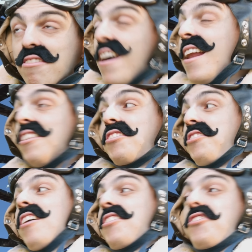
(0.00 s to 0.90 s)
Then it's
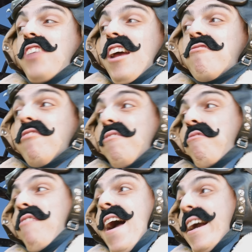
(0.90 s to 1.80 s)
just general
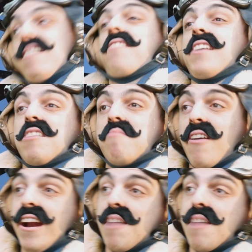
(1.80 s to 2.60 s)
flak, nothing to worry